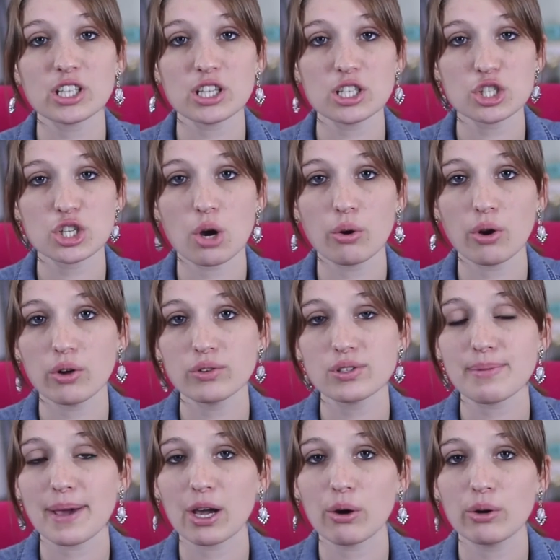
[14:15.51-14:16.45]
to the show
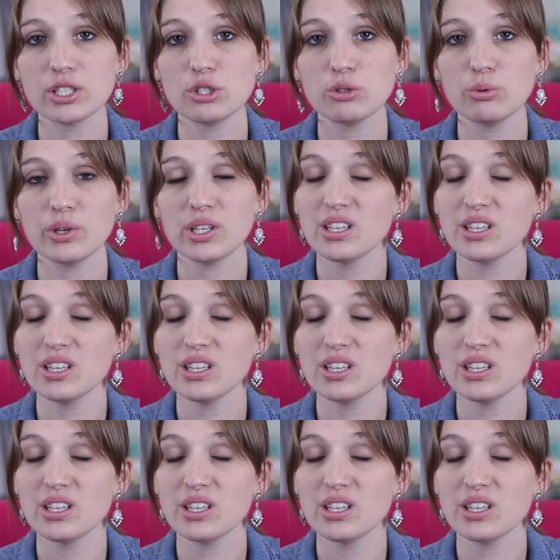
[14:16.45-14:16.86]
notes by going to